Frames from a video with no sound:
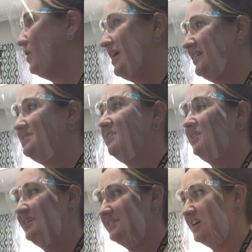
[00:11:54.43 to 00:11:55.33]
quite. That's an
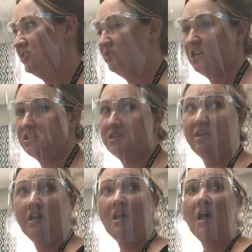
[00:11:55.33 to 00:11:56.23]
exaggeration.
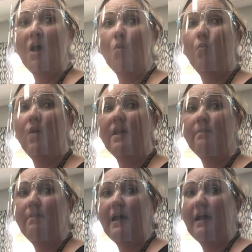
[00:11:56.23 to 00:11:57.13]
What
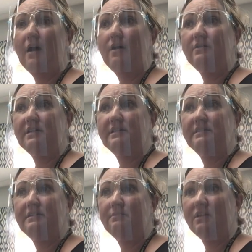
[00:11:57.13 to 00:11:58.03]
about a
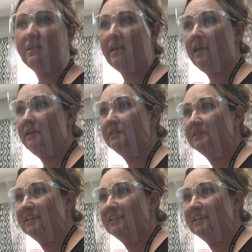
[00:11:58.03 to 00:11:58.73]
simile?